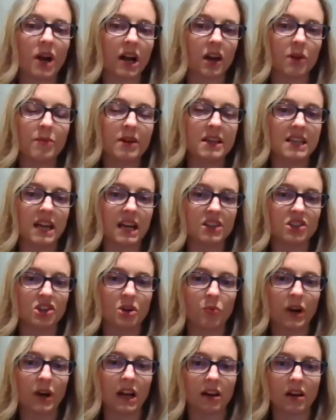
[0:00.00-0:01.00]

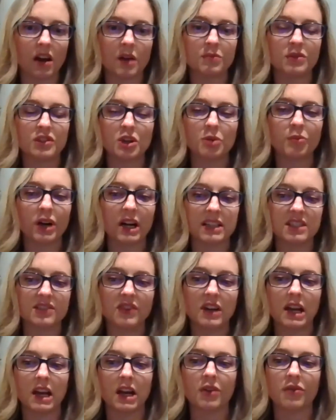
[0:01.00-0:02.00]
recommendation when it comes to
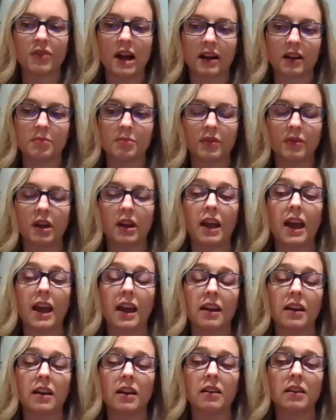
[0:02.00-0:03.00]
breastfeeding
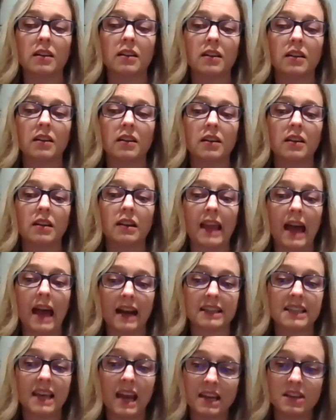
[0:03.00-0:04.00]
and
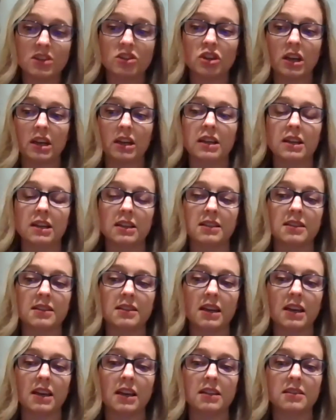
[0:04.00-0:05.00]
lactation is
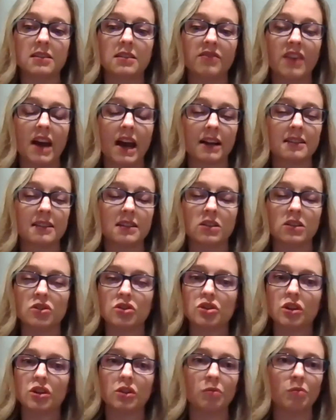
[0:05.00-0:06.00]
that vaccine
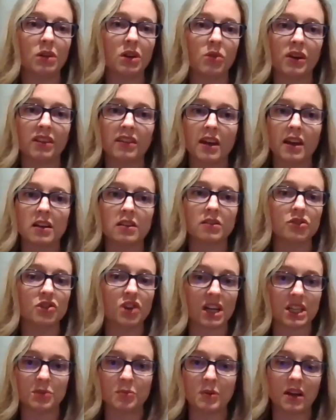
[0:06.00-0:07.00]
shouldn't be withheld
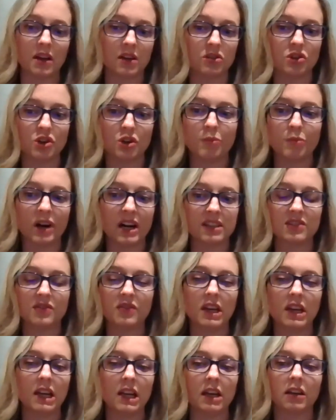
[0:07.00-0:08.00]
just because you're
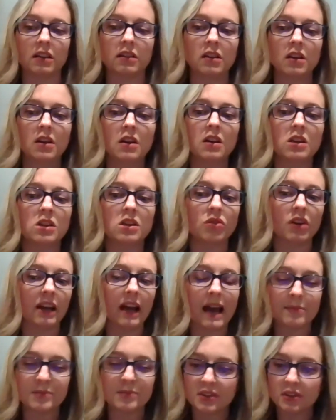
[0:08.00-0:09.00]
breastfeeding. You can
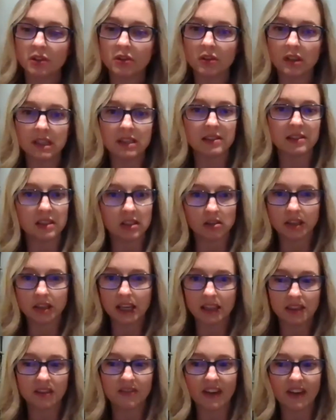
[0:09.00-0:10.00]
absolutely still
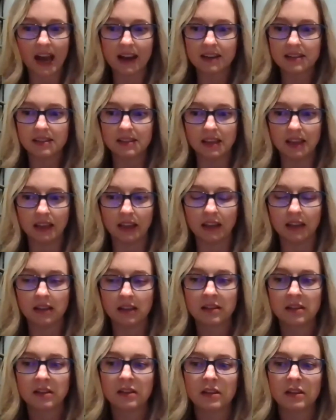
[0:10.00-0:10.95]
get the vaccine